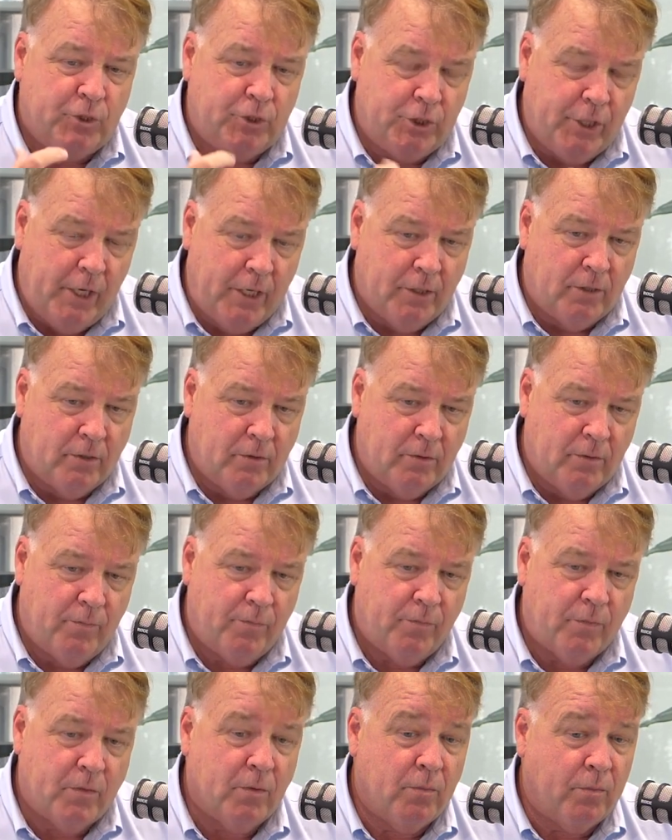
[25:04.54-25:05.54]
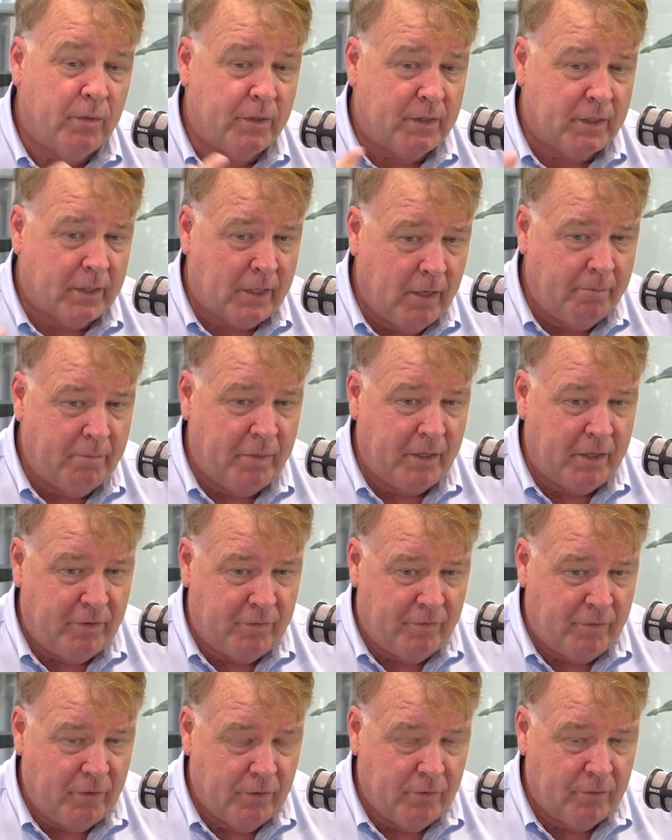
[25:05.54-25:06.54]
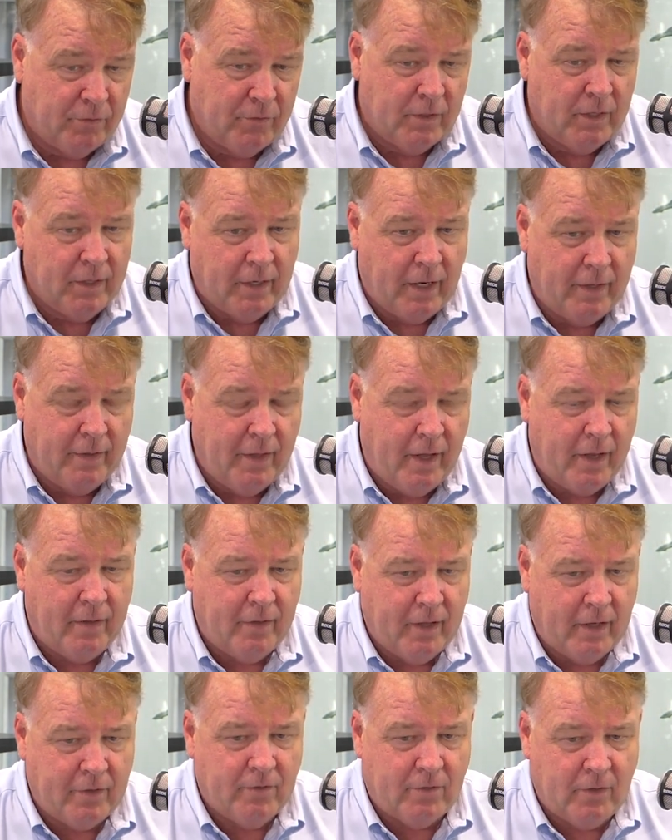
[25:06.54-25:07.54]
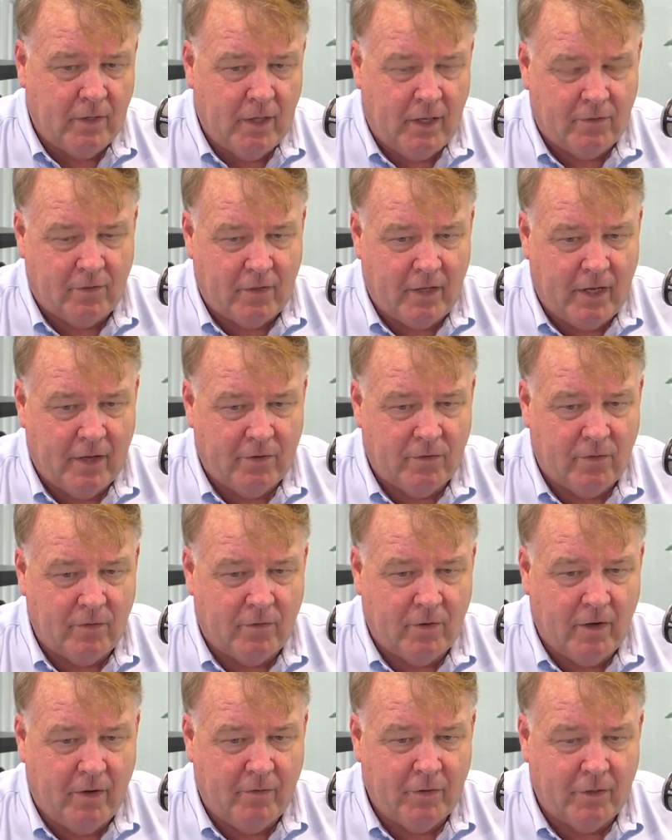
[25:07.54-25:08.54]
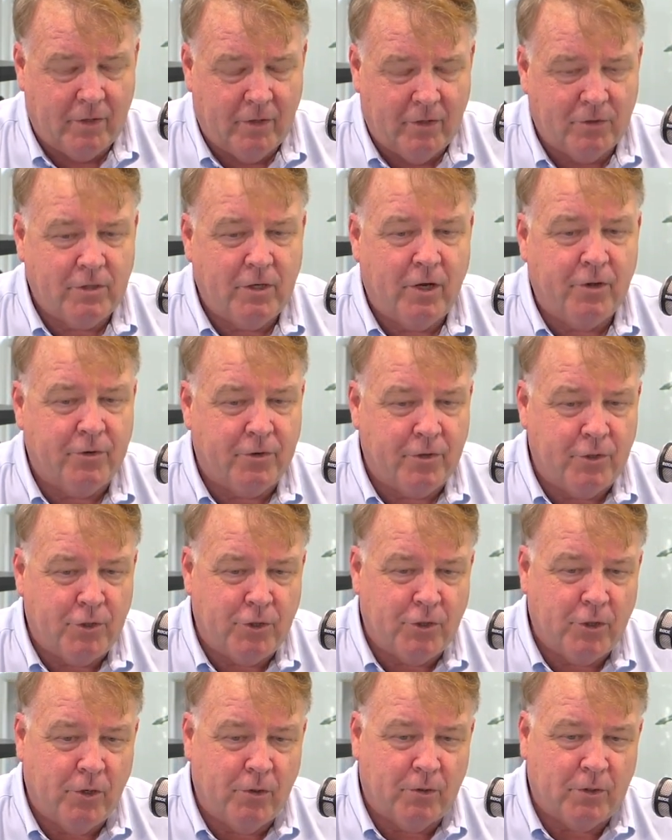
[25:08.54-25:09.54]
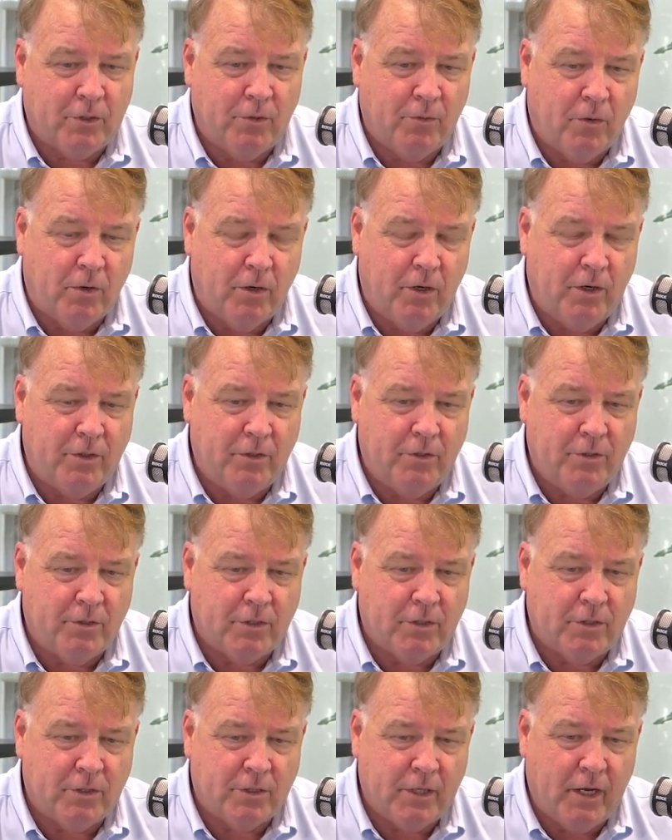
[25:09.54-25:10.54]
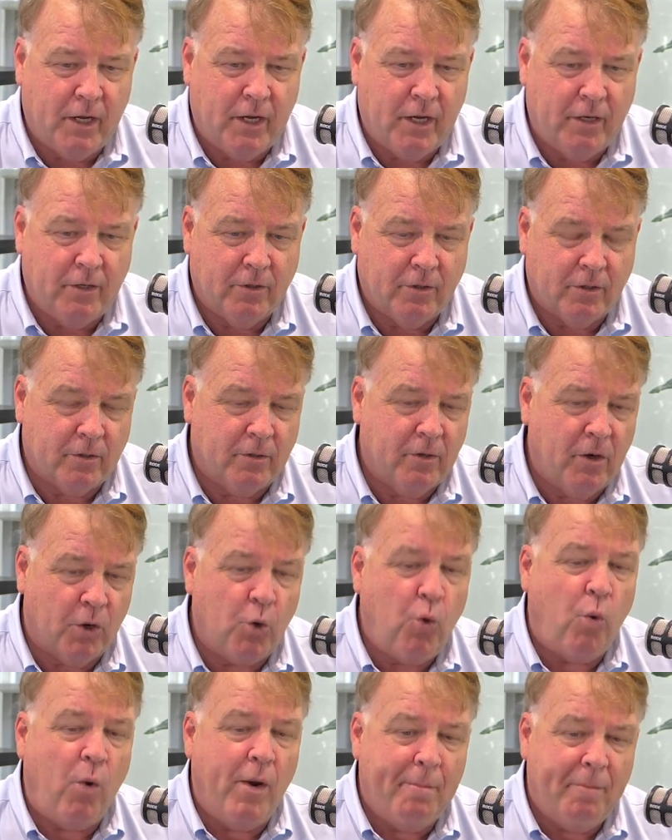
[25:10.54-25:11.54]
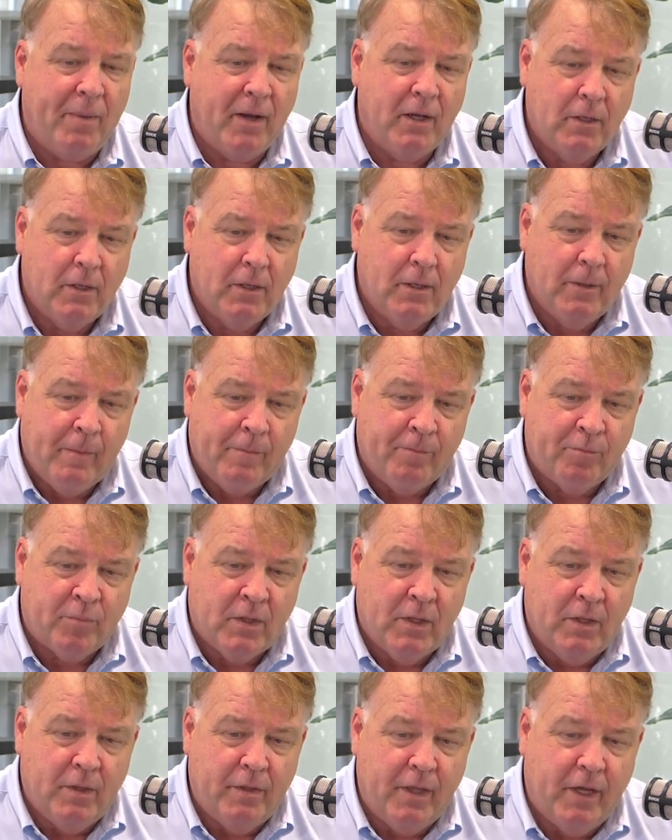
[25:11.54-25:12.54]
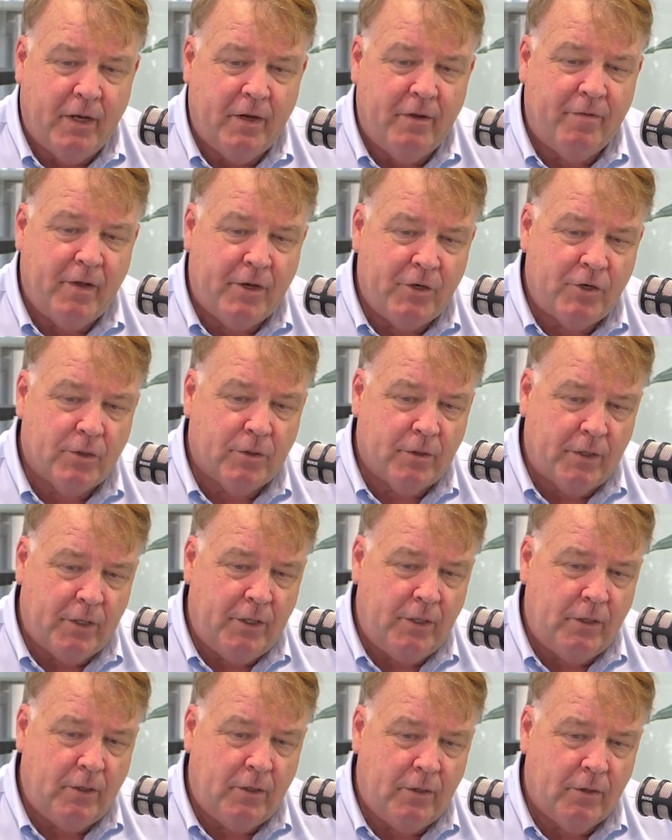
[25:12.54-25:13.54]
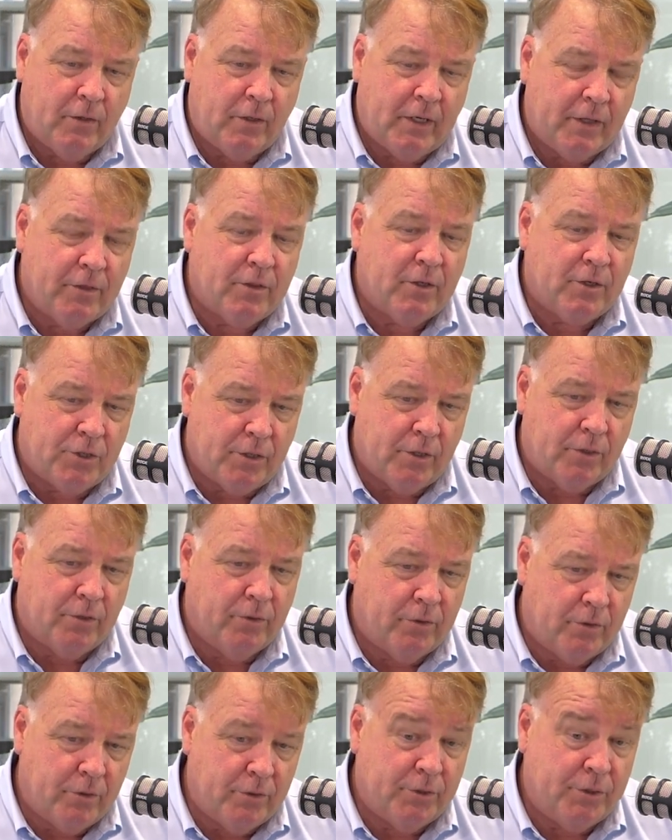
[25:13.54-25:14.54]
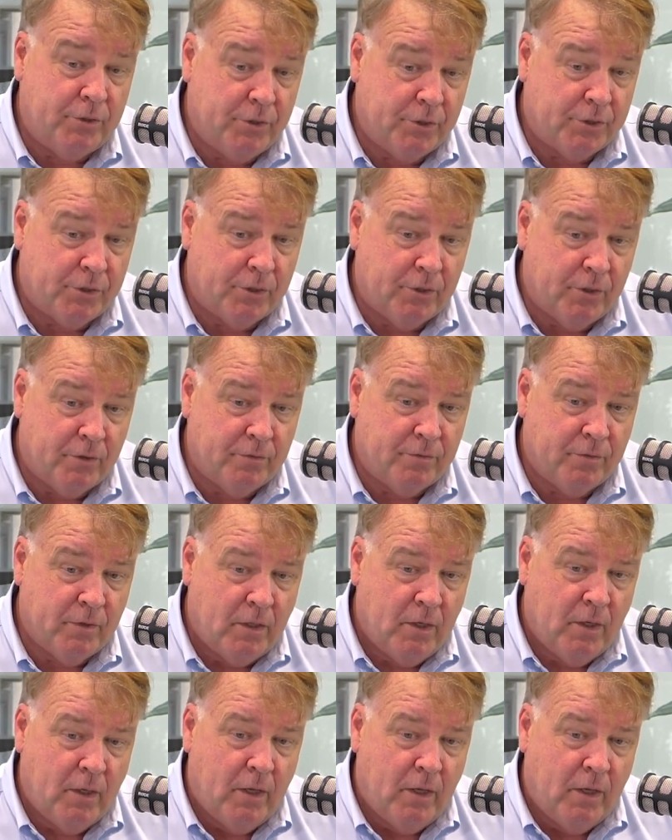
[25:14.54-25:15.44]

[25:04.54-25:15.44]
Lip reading: gel with the company's views. And that's the essence of it. There's another joke that Warren used to say, or a quip, that eventually you get the shareholders you deserve.